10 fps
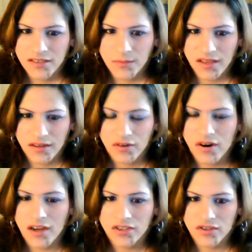to me a
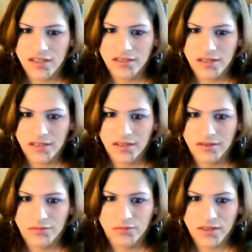
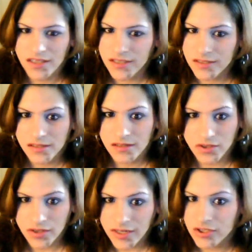cross-dresser really isn't
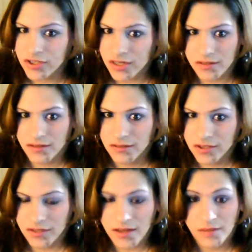a transgender.
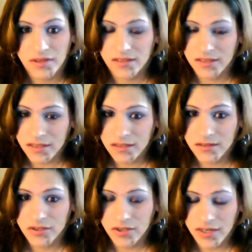Should not be
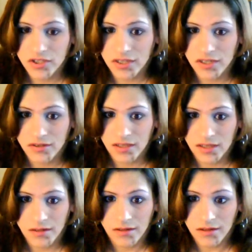considered a transgender
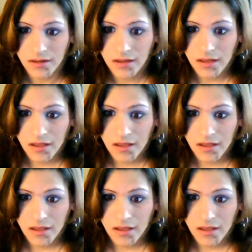either.